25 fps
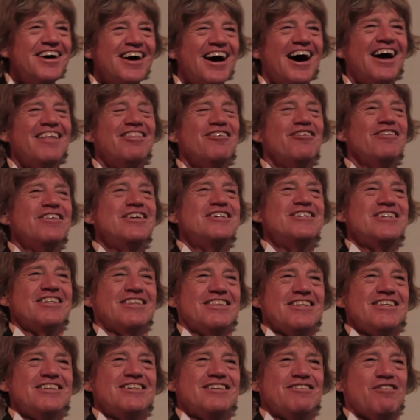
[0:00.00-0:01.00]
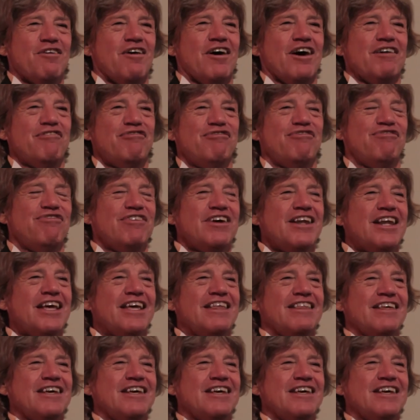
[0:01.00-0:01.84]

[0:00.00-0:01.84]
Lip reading: I thought, this is quite funny,